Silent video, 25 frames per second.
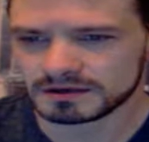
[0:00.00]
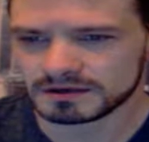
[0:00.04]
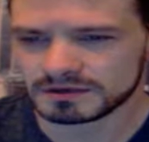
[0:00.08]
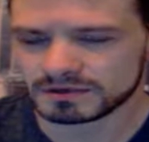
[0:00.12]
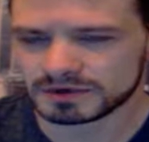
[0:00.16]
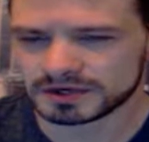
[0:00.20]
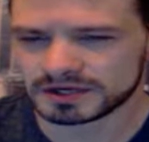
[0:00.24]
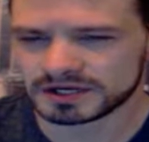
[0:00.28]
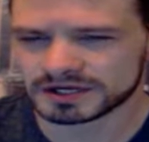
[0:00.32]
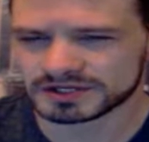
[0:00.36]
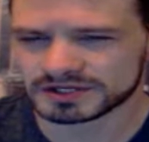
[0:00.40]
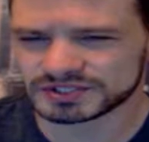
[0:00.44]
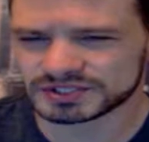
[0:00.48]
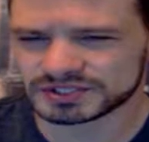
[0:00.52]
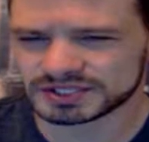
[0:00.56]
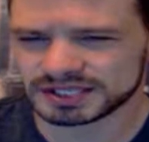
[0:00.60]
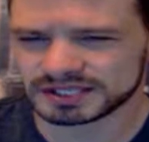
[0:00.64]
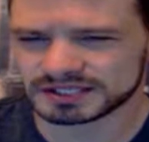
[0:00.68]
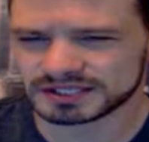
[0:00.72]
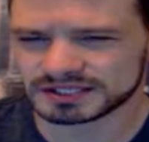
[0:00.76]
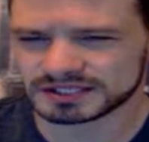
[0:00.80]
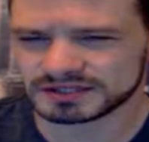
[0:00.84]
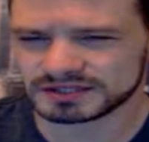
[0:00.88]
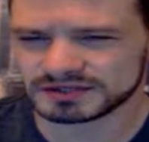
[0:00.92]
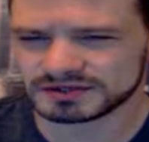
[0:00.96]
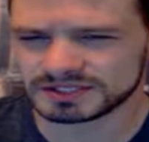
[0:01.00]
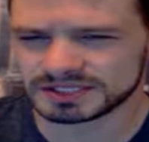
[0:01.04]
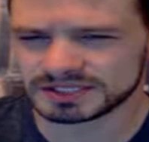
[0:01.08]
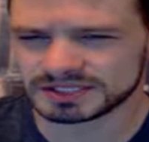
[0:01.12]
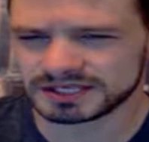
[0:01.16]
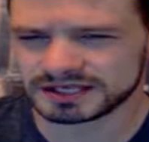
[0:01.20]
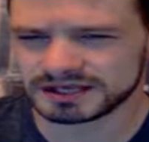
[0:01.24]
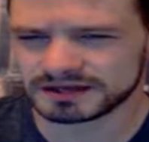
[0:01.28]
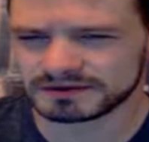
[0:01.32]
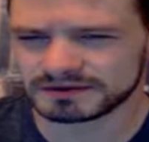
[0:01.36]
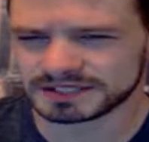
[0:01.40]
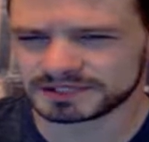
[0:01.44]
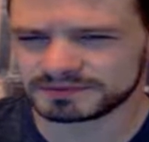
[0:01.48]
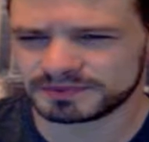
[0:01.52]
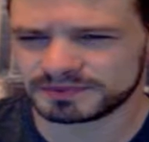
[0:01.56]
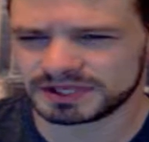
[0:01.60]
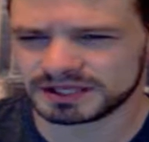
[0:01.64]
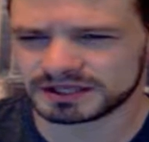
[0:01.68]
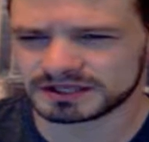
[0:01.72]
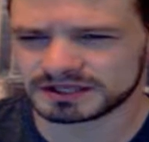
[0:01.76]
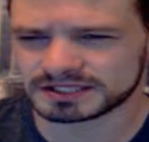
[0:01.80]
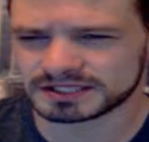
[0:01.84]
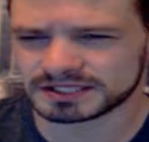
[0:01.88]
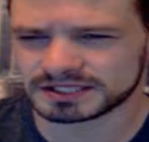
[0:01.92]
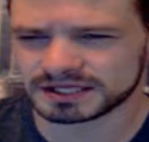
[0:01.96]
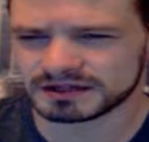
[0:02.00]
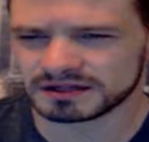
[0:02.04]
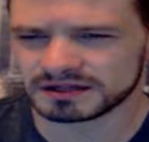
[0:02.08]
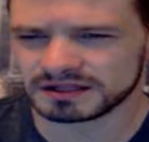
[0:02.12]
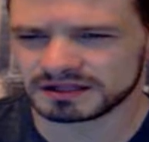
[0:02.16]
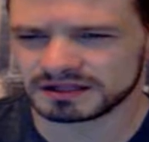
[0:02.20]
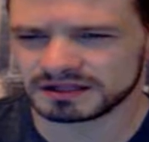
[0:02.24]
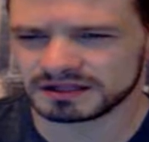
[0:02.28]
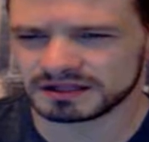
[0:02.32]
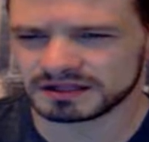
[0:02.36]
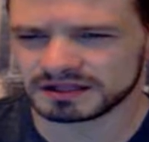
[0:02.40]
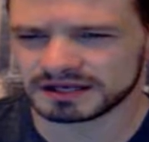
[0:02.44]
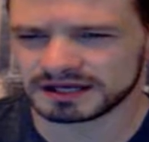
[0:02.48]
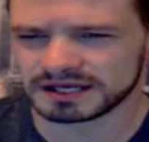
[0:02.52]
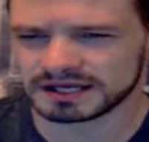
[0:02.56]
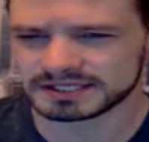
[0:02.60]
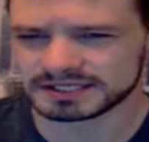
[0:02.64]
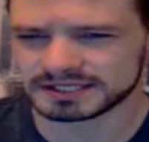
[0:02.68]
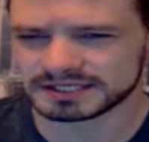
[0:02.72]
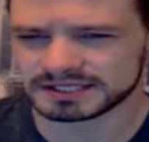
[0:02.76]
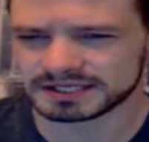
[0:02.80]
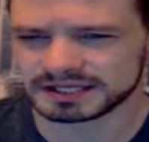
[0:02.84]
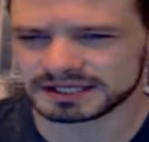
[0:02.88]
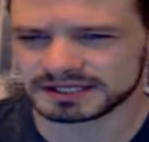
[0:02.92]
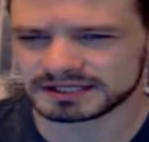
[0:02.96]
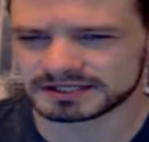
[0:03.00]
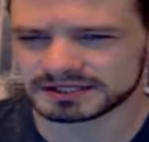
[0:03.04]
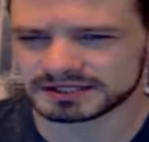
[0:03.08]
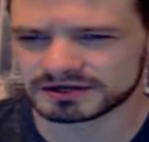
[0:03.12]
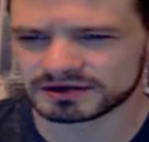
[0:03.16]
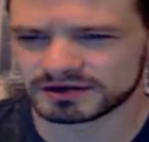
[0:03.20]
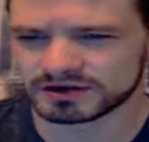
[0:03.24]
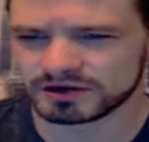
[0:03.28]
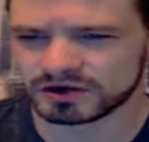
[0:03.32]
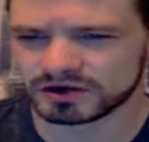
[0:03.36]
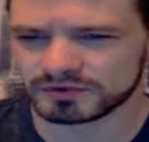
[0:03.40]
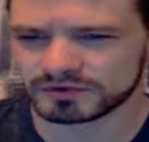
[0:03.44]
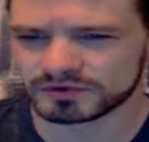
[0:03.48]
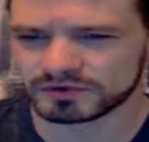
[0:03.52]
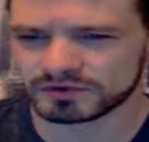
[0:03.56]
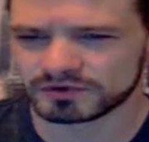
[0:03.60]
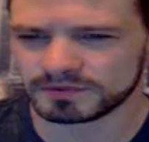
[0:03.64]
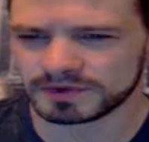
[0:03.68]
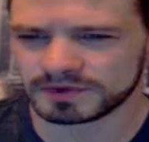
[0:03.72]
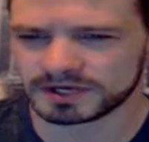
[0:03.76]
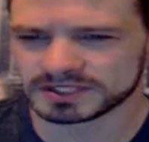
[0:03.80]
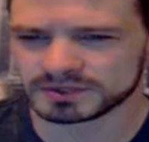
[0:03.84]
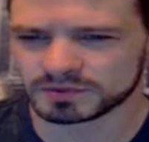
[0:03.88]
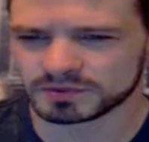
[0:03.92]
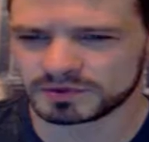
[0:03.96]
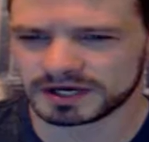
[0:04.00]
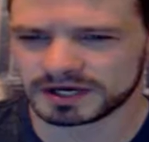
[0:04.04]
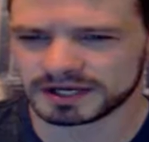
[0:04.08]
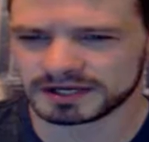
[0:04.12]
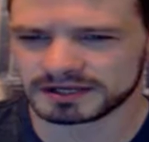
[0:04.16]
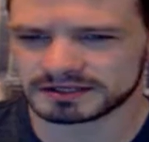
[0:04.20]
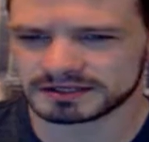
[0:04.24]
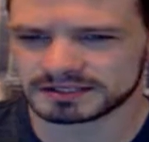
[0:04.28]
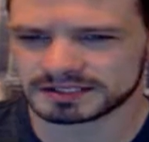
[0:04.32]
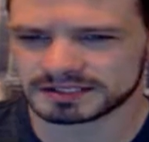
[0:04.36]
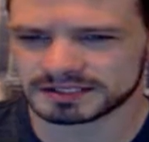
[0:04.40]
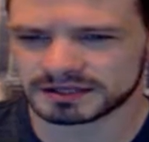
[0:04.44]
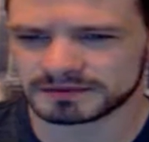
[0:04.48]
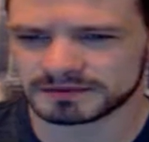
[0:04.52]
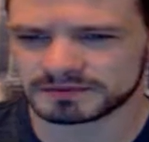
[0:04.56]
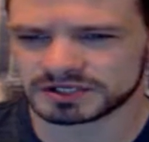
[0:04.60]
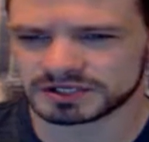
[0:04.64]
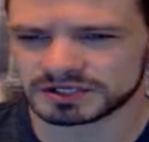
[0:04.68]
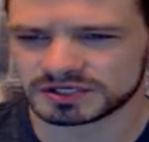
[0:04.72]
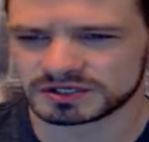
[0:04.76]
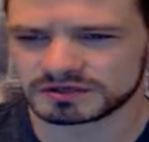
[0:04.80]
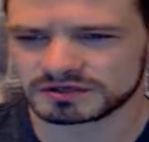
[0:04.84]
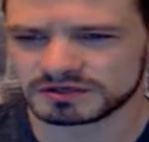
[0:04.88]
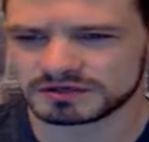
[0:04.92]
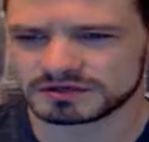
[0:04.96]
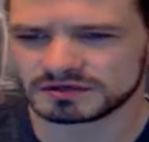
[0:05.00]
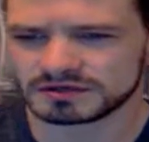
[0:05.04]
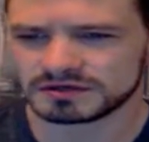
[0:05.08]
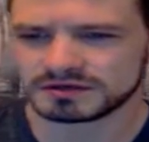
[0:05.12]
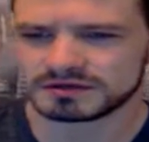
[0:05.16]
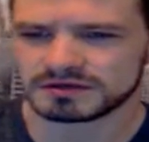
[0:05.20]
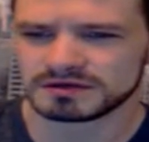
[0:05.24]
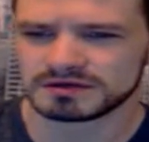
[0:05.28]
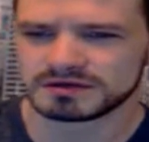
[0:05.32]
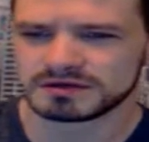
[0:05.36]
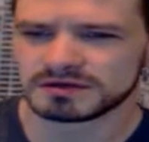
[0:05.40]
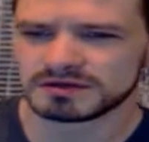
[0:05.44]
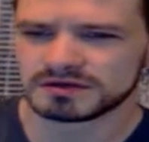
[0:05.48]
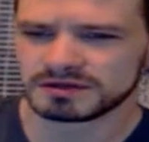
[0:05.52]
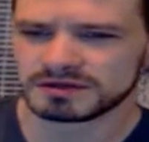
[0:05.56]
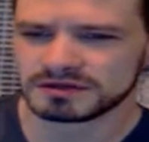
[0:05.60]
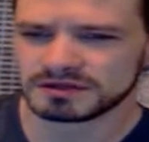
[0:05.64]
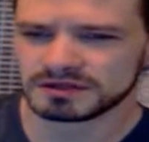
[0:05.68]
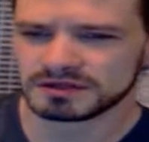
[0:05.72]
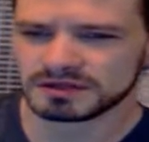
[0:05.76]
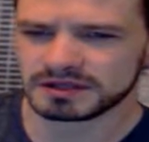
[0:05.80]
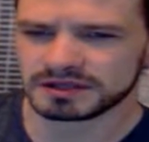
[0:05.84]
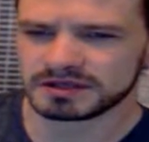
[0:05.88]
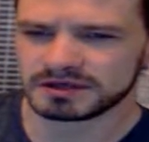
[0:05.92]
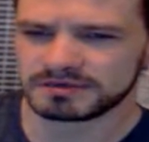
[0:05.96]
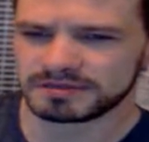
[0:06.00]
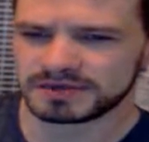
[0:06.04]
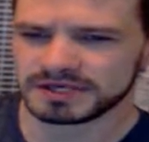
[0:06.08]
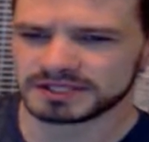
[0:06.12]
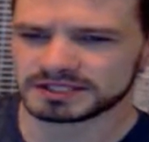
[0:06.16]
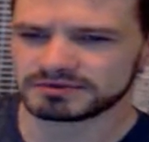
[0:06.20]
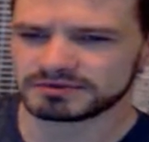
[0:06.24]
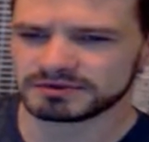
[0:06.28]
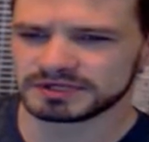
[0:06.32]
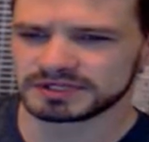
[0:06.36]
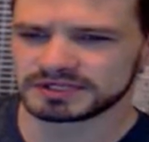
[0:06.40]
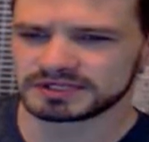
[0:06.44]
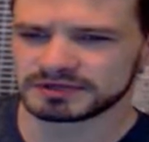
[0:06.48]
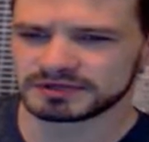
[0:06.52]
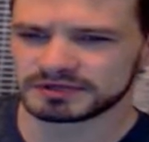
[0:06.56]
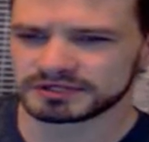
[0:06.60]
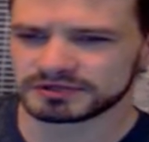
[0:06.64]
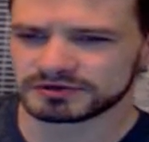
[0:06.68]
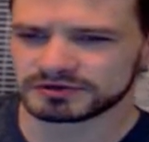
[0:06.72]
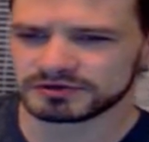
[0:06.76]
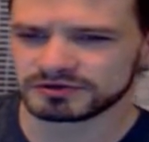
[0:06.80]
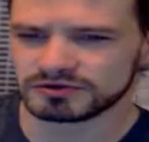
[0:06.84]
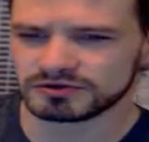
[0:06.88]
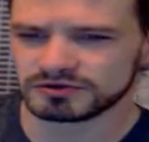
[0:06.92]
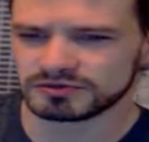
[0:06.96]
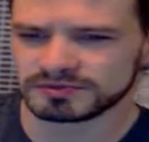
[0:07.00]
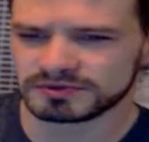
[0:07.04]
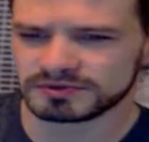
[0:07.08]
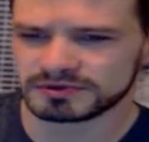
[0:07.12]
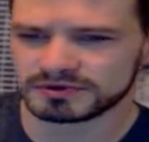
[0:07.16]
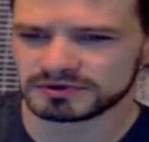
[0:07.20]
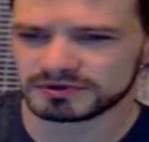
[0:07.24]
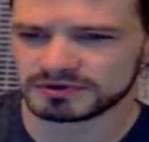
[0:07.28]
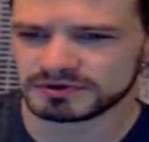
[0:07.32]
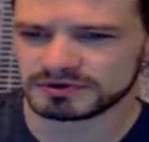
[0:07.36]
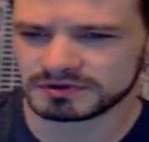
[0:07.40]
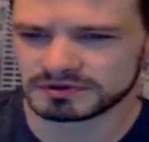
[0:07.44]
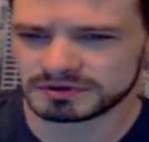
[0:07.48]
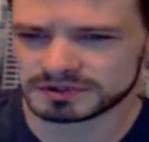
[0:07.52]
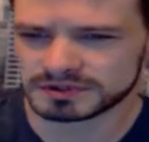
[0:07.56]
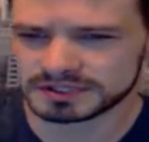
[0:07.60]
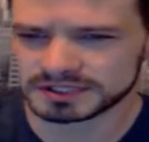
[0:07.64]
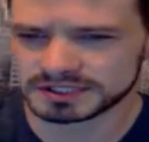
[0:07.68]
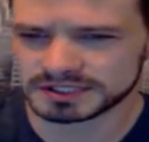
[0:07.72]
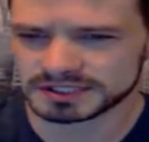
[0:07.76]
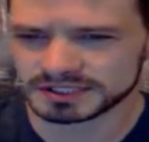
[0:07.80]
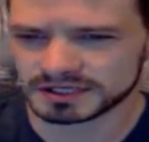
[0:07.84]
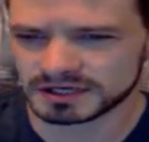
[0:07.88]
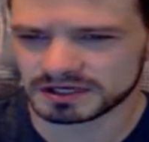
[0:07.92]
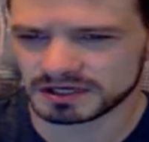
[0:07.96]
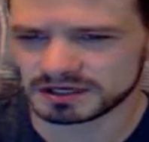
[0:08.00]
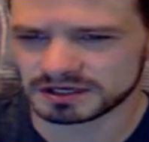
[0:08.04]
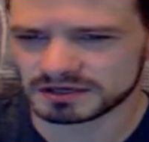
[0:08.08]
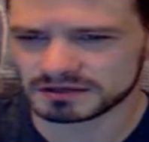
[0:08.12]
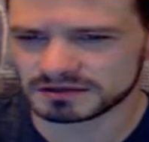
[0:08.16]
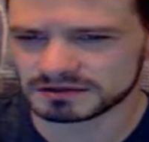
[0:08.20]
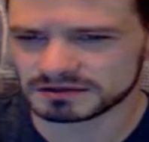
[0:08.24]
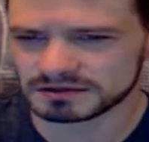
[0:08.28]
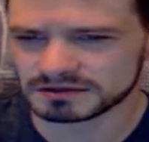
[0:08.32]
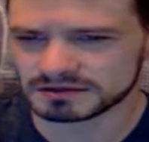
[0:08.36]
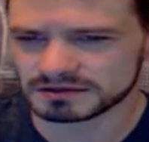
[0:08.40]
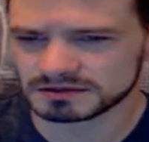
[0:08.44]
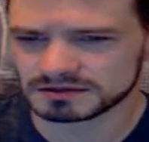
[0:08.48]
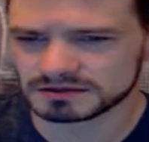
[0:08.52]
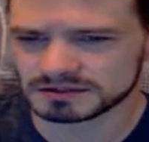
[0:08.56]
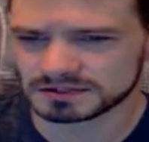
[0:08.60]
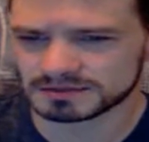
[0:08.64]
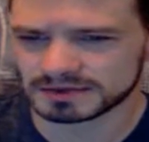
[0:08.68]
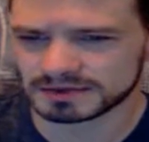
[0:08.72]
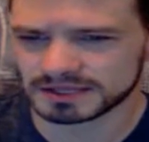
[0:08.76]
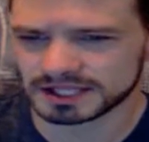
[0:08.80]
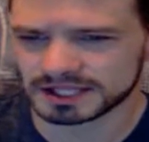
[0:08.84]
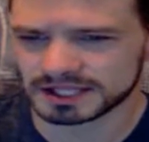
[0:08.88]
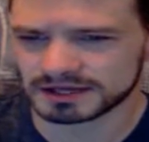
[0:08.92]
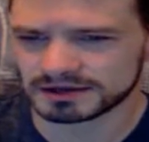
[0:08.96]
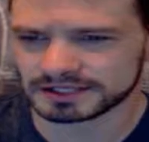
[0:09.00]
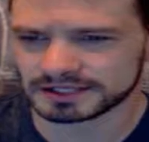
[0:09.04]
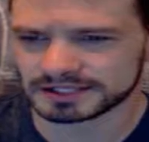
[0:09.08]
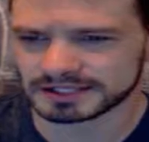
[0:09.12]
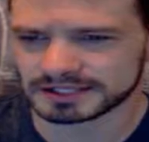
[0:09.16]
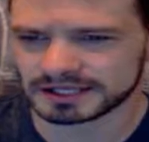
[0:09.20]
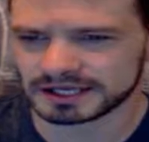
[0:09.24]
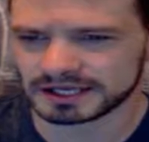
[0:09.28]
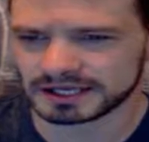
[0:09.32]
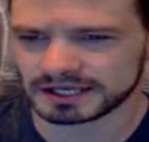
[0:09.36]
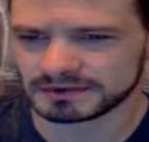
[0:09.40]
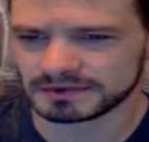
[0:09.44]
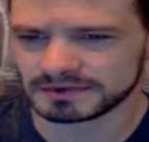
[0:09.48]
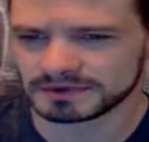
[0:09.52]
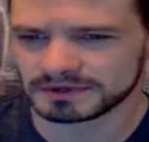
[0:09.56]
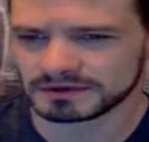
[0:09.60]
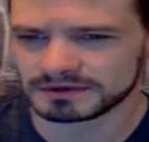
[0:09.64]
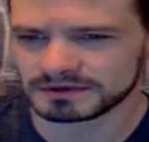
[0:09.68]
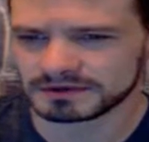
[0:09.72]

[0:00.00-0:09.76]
Wine also stands to lose cannabis being steadily legalized in states that are home to robust wine consumption. London-based research group does not spell out its name.